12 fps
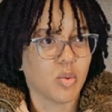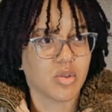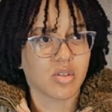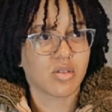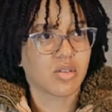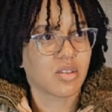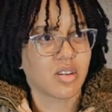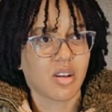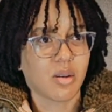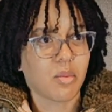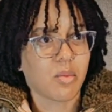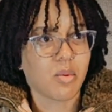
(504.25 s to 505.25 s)
We would just
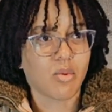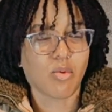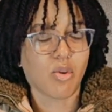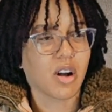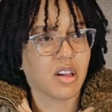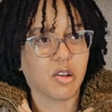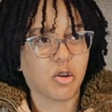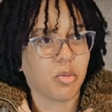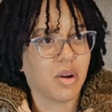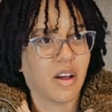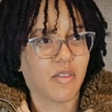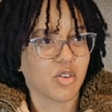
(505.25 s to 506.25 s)
run a
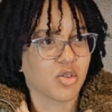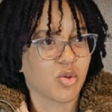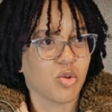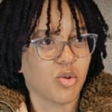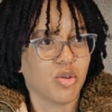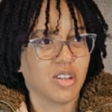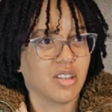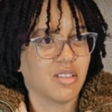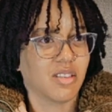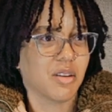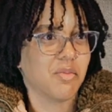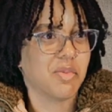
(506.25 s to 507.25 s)
little bit after school
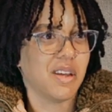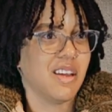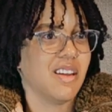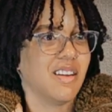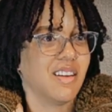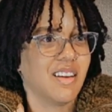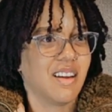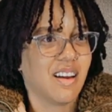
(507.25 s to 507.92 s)
and compete